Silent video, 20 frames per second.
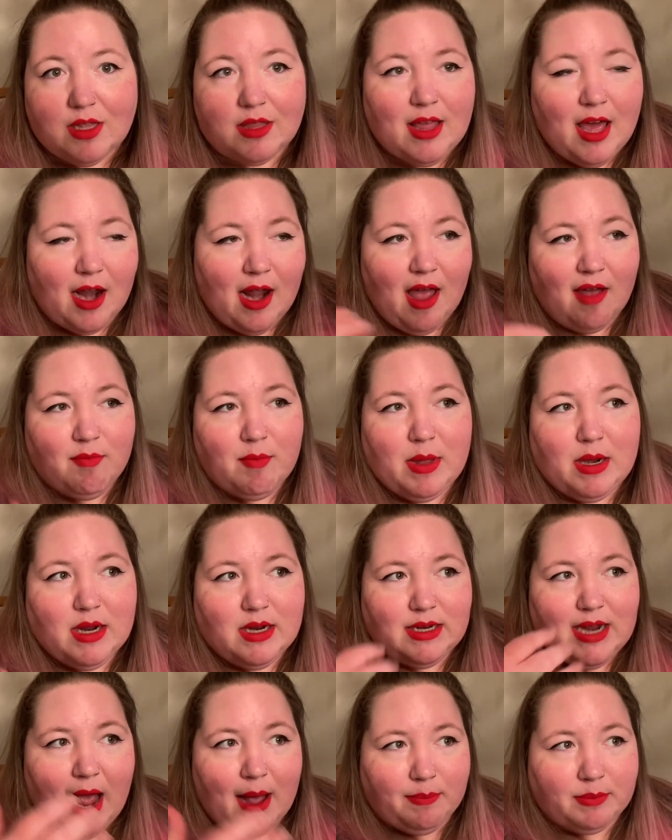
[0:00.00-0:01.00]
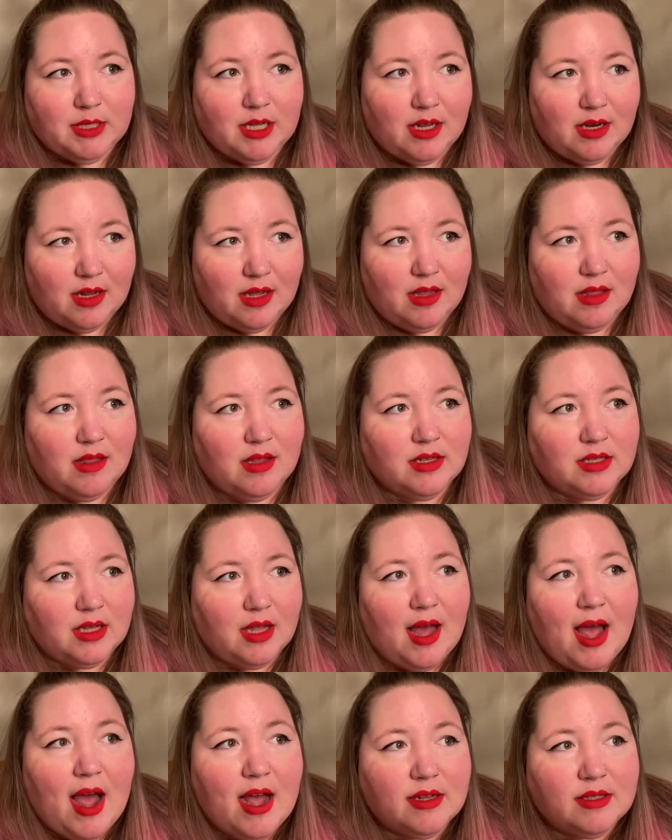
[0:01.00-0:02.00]
that have been adapted in this
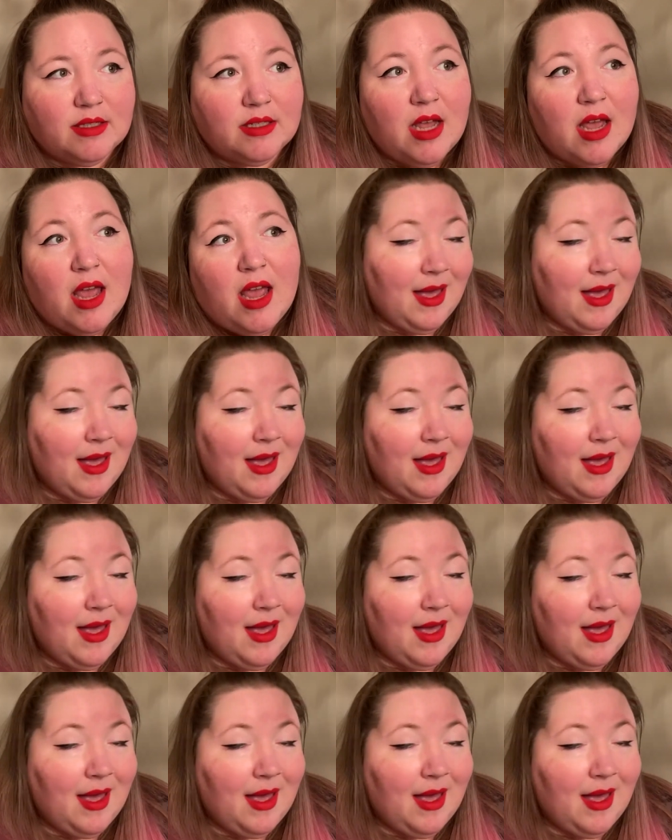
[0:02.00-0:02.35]
class.